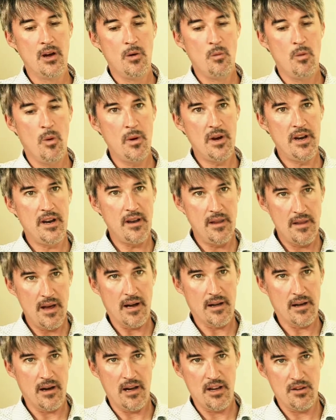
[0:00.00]
What we did in
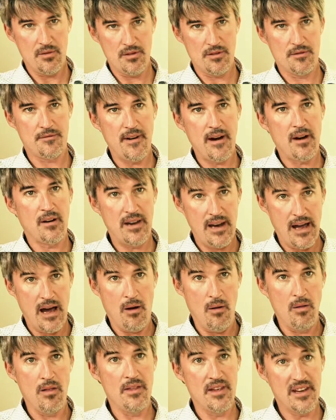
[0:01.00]
that case was found
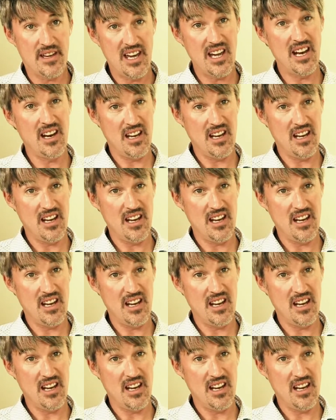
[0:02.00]
out that the key